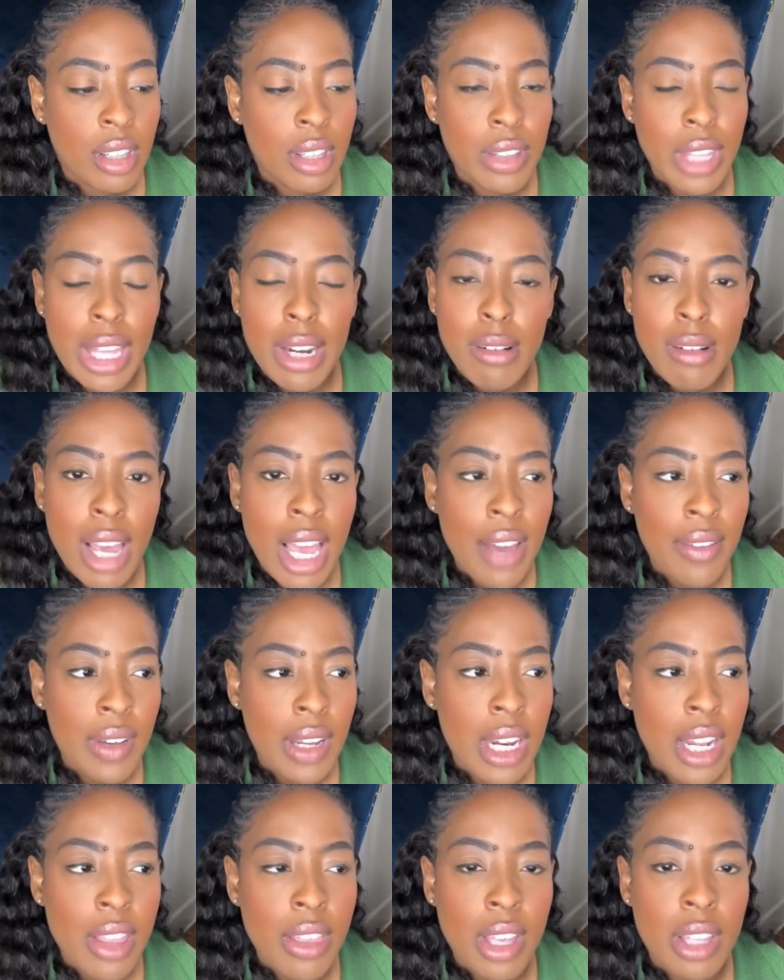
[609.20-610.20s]
they don't have
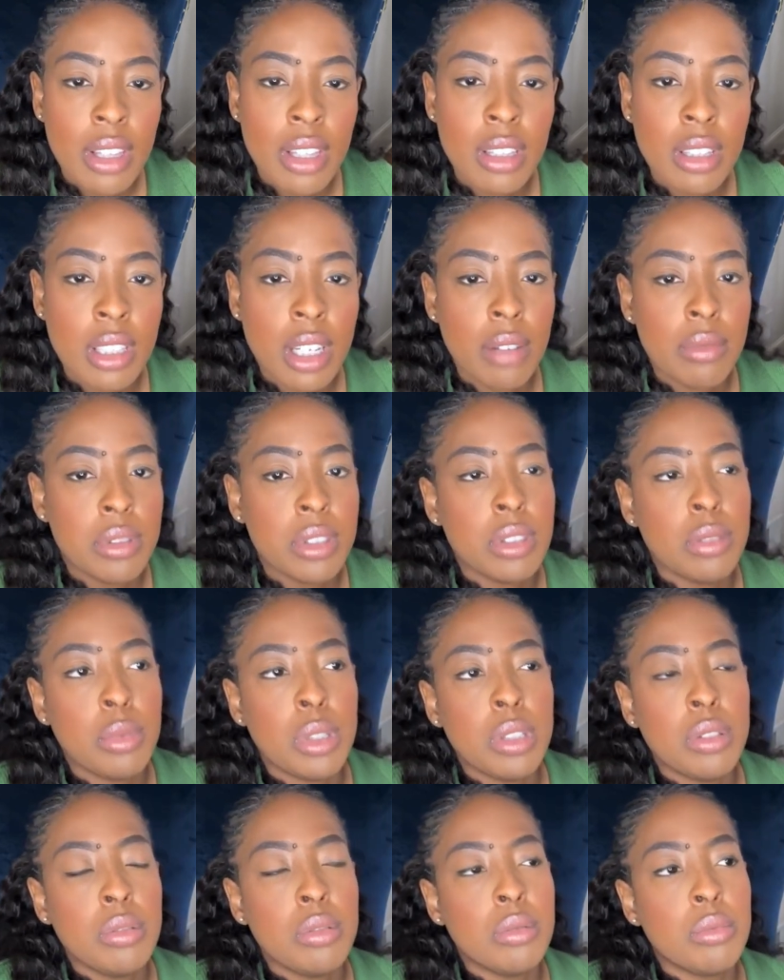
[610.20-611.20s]
anything to look up to
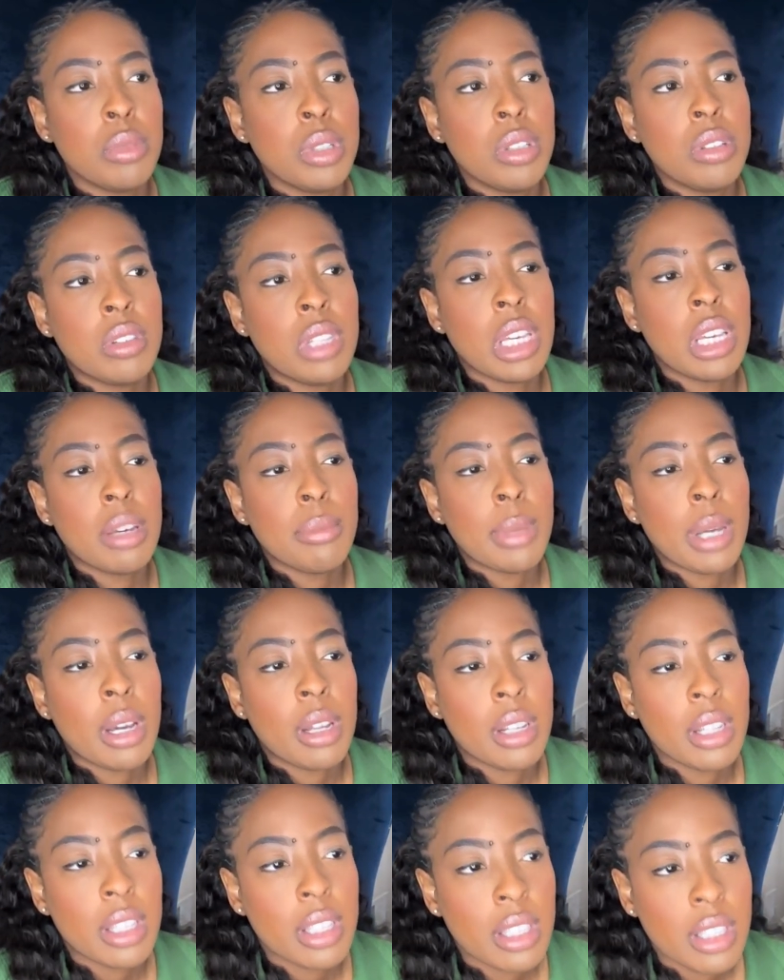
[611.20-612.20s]
when you think
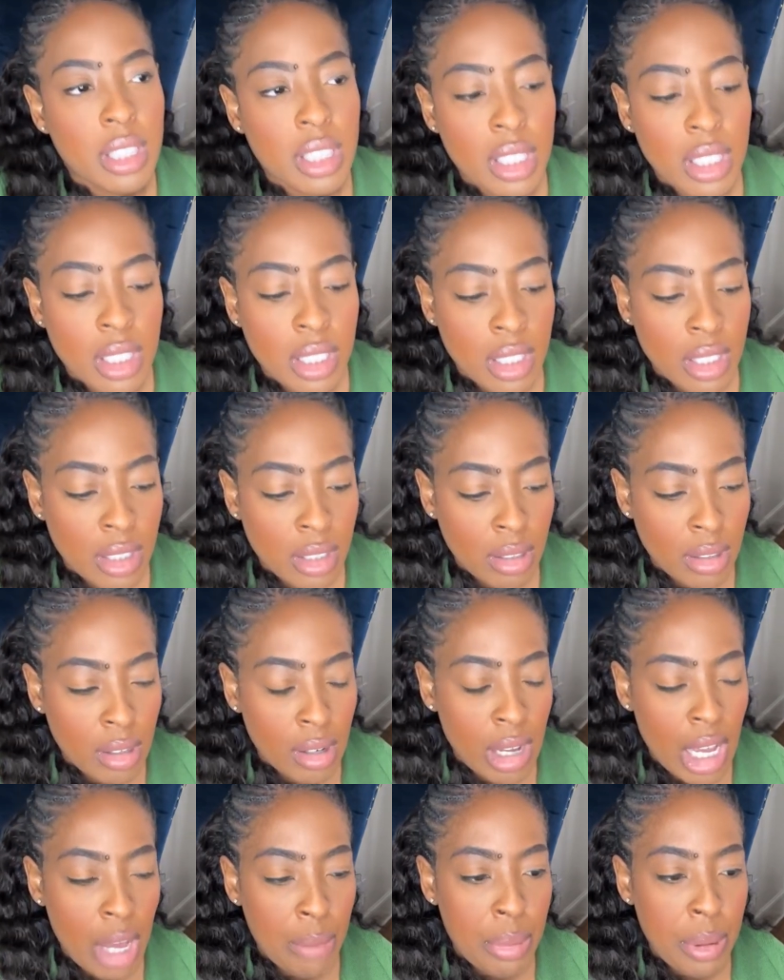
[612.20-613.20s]
about it. You know,
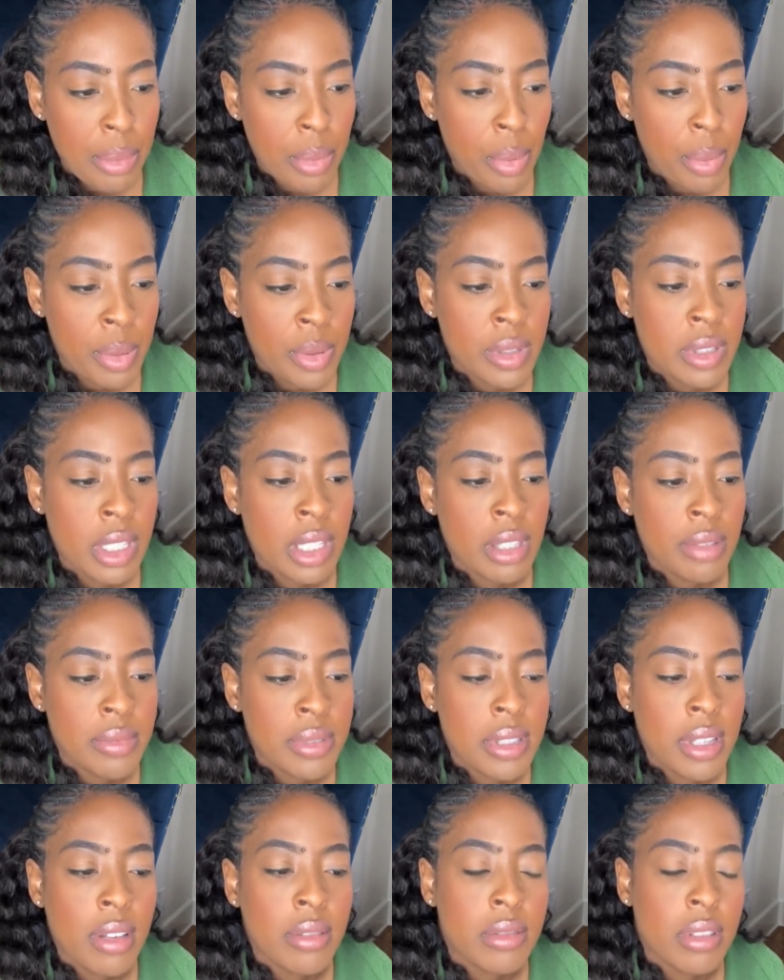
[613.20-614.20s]
how people present
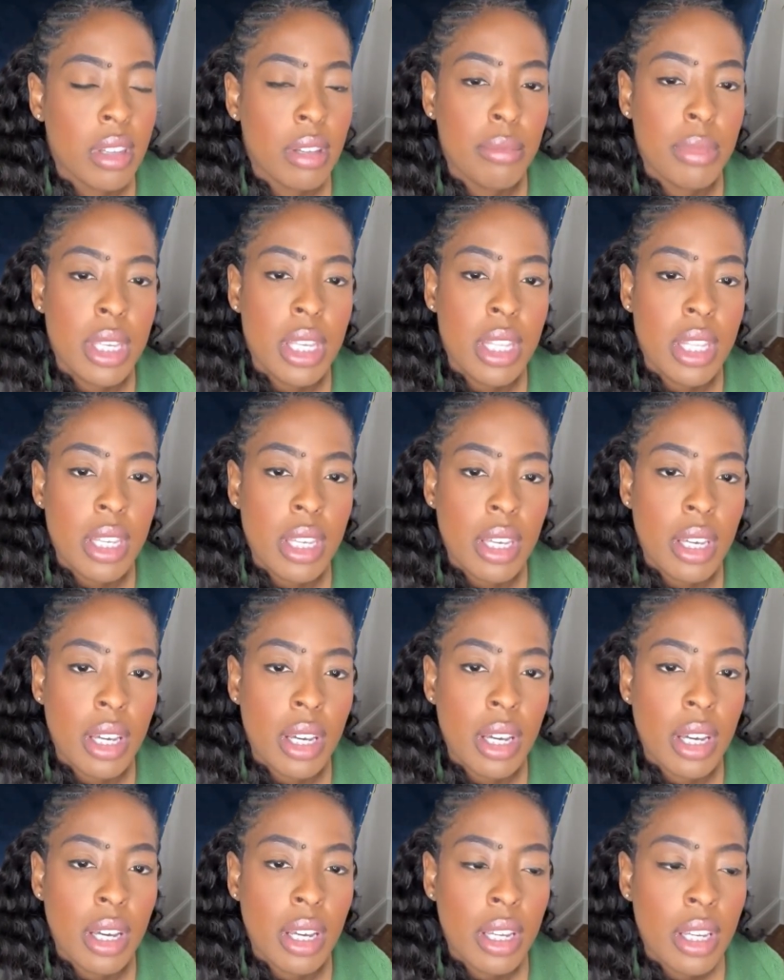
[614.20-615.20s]
themselves in the
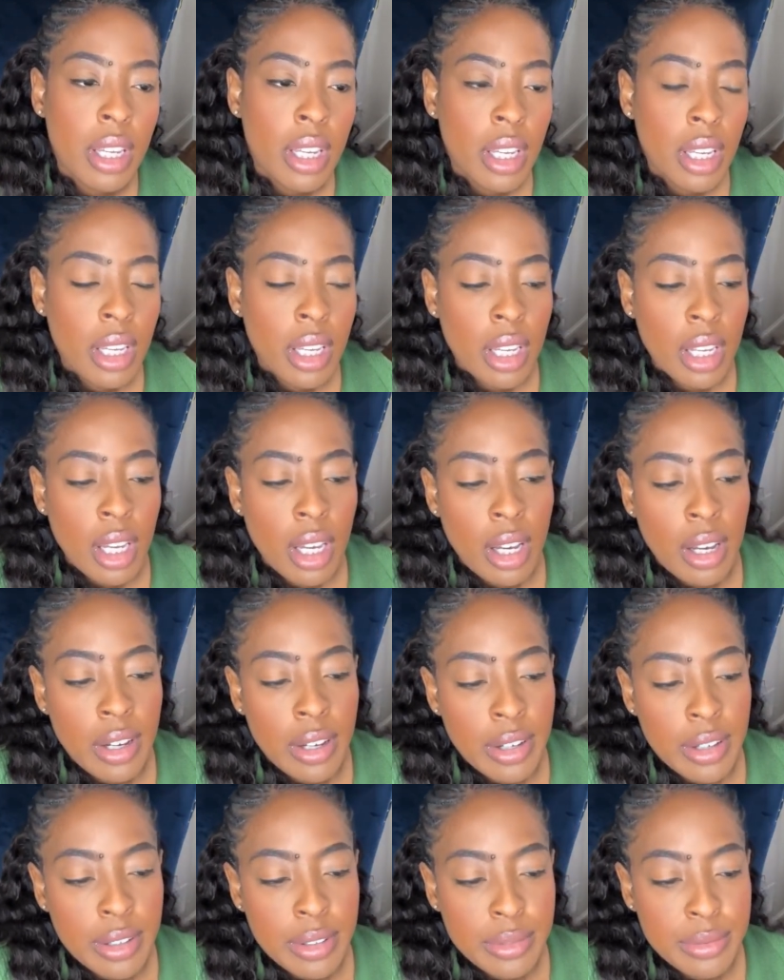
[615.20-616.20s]
media.
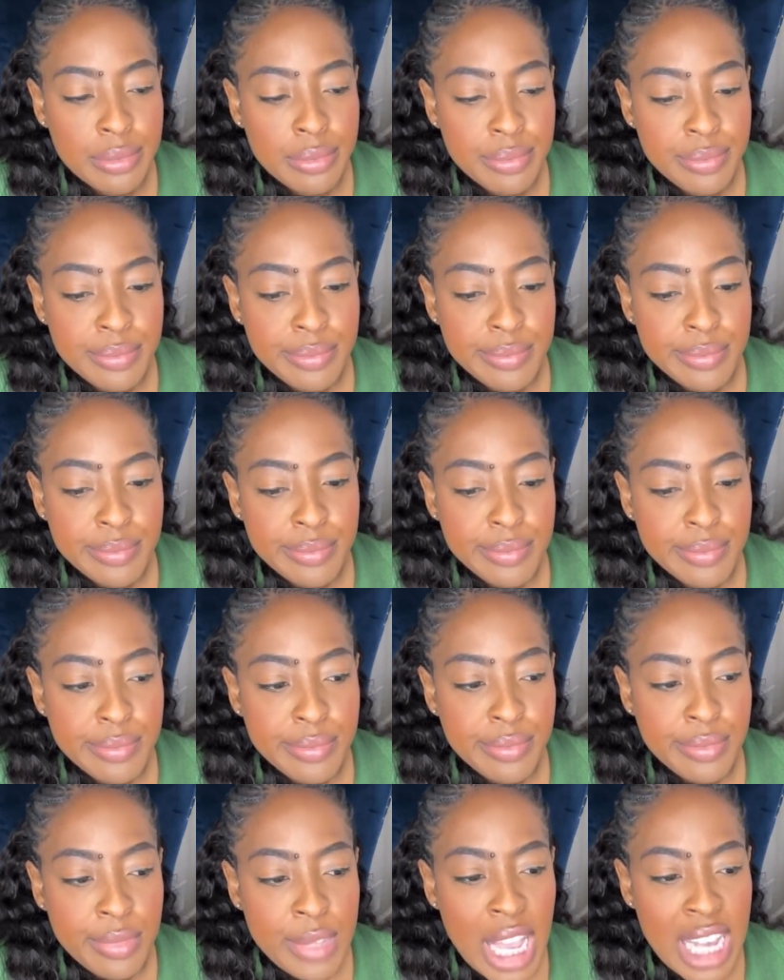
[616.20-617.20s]

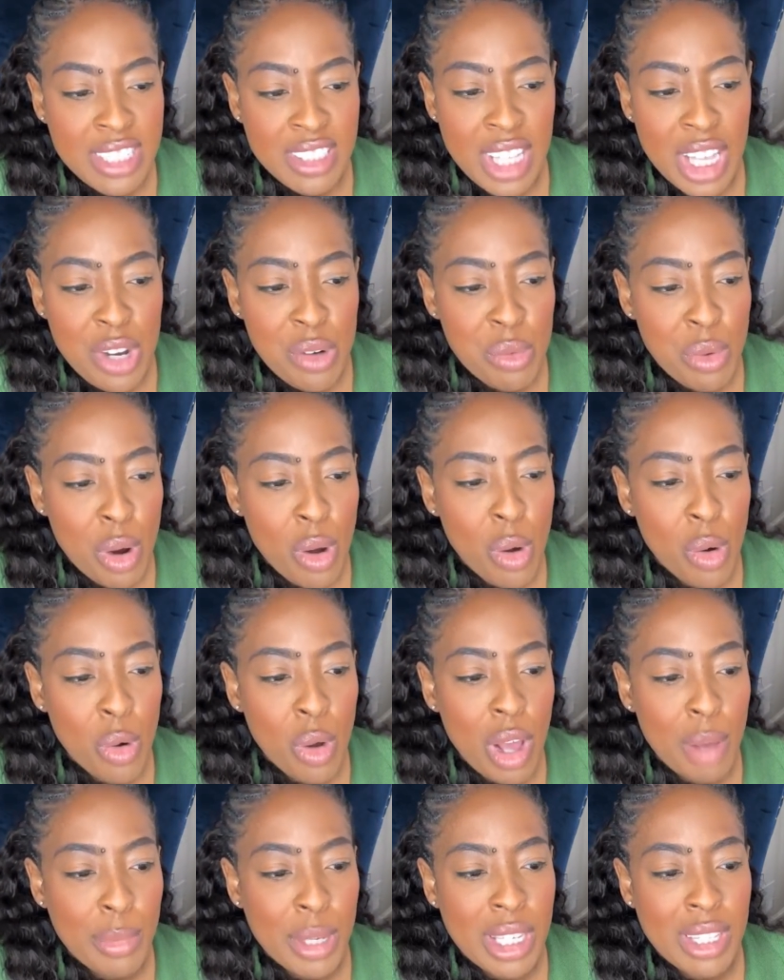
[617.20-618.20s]
As they
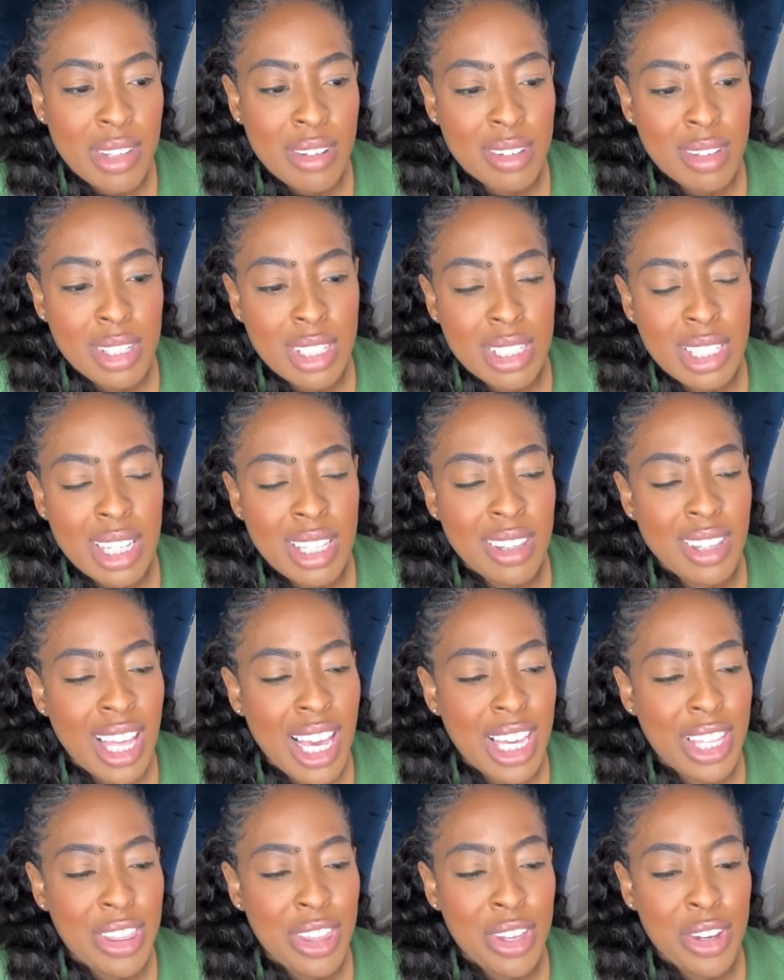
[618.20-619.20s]
grow, I mean, they're looking at,
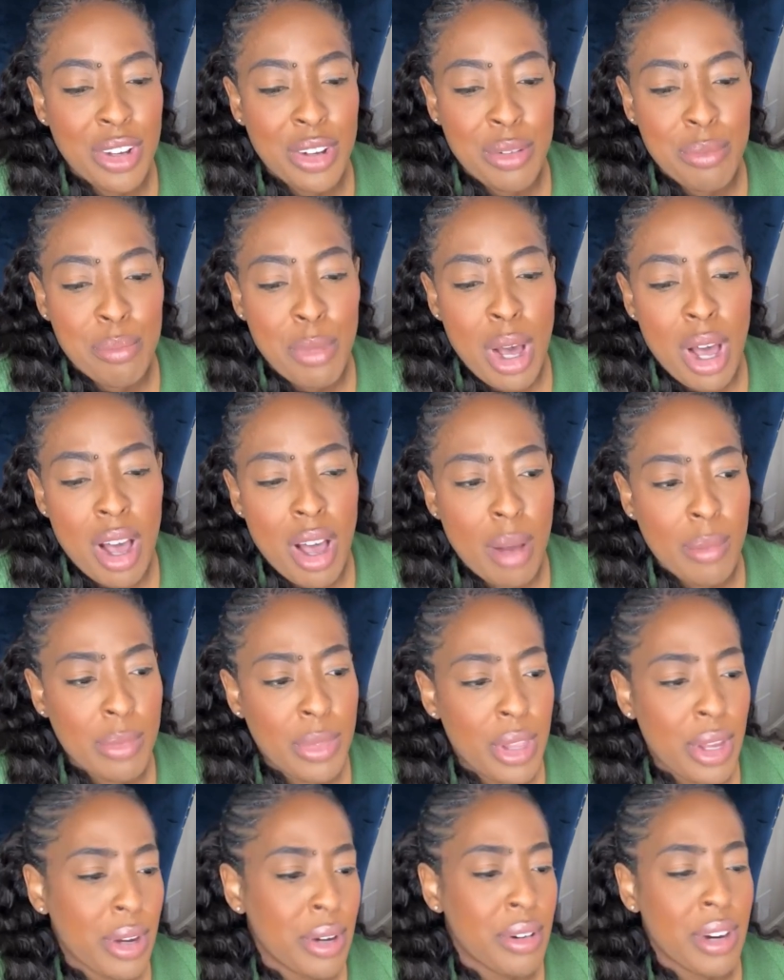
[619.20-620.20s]
like, their
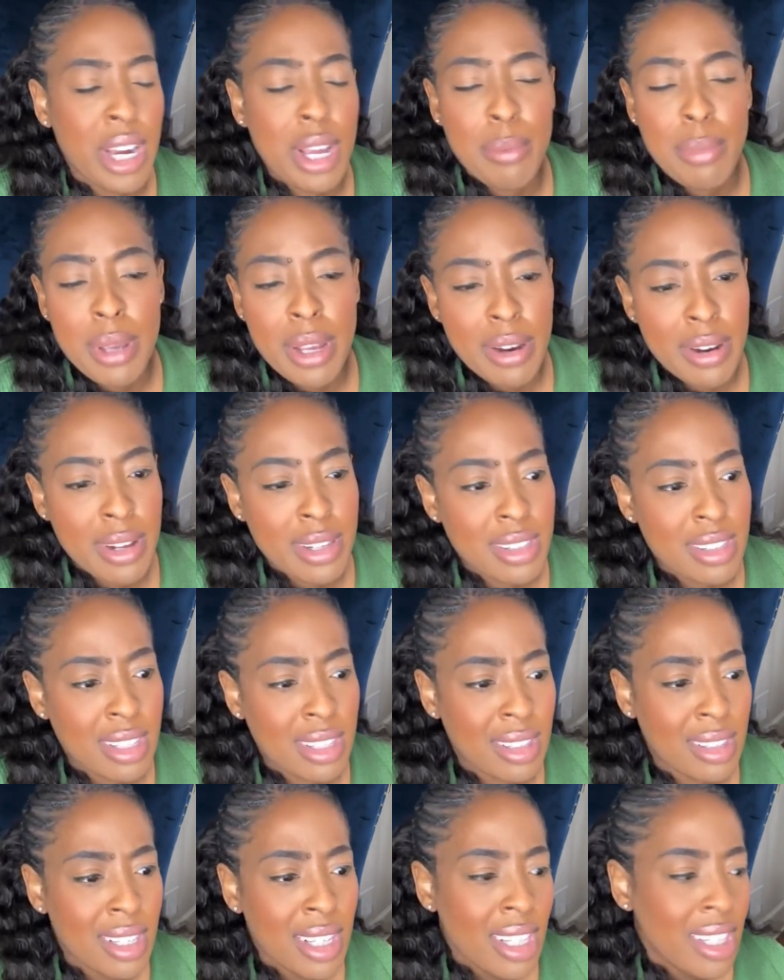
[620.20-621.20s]
mom, their grandparents,
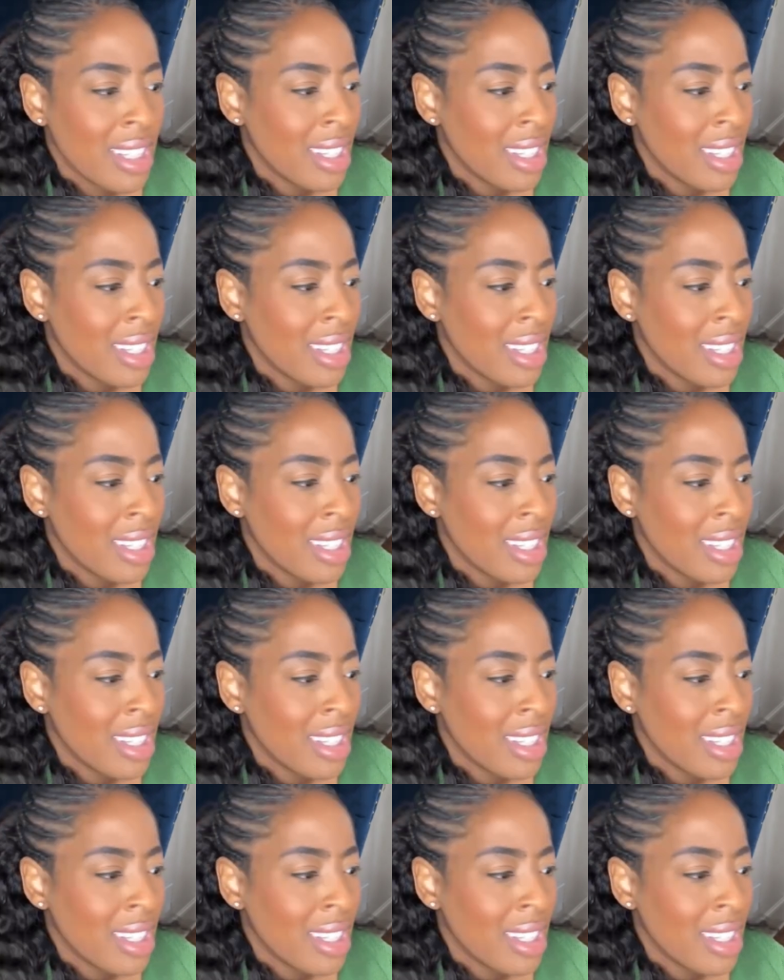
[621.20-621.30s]
and